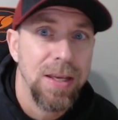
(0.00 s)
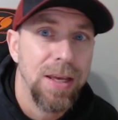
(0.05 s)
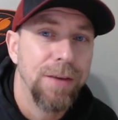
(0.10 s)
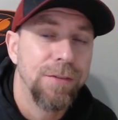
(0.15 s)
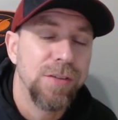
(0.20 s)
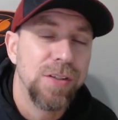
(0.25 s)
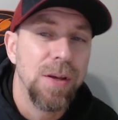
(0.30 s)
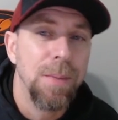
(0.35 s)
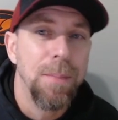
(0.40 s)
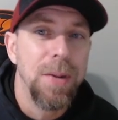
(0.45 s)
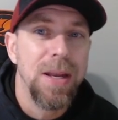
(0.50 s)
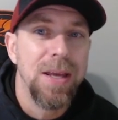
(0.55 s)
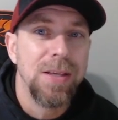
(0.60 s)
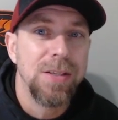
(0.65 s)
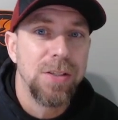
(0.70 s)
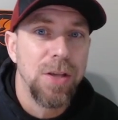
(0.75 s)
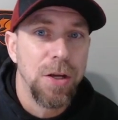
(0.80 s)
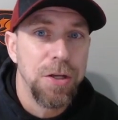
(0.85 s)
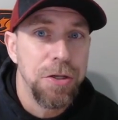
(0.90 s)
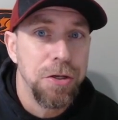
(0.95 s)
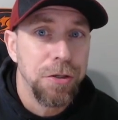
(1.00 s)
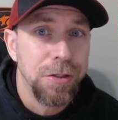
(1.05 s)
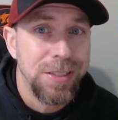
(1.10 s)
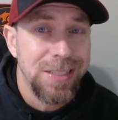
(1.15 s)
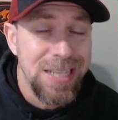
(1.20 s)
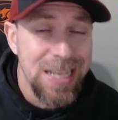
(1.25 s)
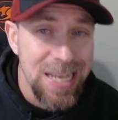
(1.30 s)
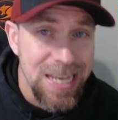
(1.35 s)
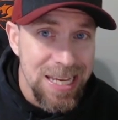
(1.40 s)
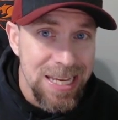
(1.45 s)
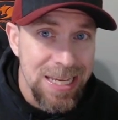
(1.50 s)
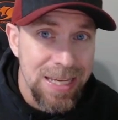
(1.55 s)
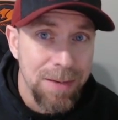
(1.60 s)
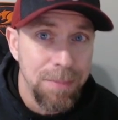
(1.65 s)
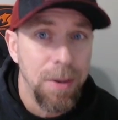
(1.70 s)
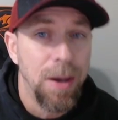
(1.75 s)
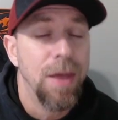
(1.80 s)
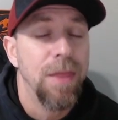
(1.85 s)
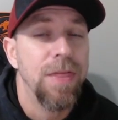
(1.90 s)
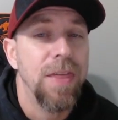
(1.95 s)
If somebody is on your
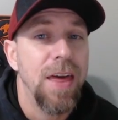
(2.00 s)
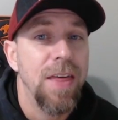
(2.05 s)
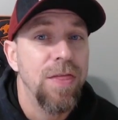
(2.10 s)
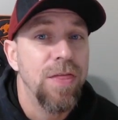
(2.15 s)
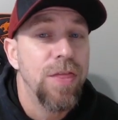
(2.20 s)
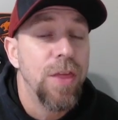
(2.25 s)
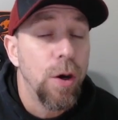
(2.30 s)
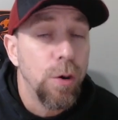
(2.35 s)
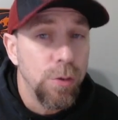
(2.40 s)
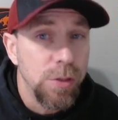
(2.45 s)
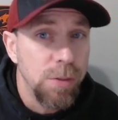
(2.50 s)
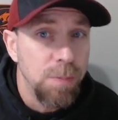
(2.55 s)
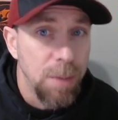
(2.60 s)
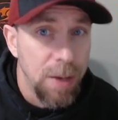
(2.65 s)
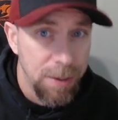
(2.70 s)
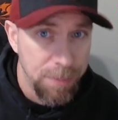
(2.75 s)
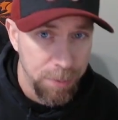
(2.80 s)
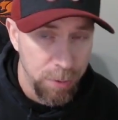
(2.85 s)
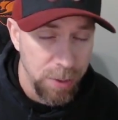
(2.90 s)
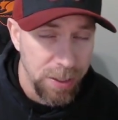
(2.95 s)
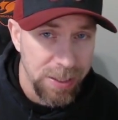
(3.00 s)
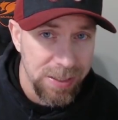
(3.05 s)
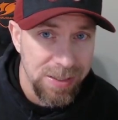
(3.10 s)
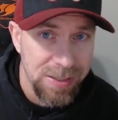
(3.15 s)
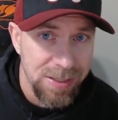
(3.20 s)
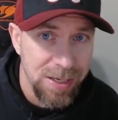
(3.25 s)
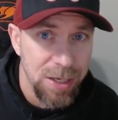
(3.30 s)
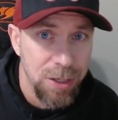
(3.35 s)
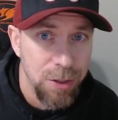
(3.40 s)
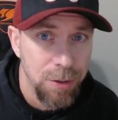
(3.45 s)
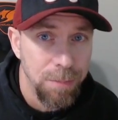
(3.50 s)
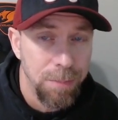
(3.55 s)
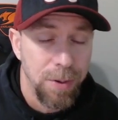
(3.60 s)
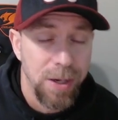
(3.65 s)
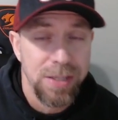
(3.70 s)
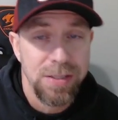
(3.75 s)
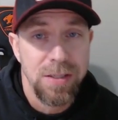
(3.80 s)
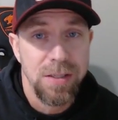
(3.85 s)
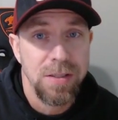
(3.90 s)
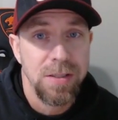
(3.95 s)
team, then those people can send you
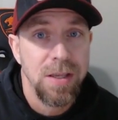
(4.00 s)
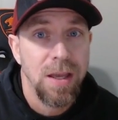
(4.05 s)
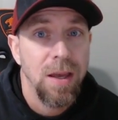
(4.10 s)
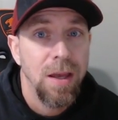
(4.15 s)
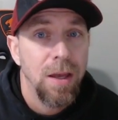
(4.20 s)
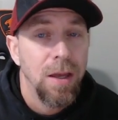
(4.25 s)
presents.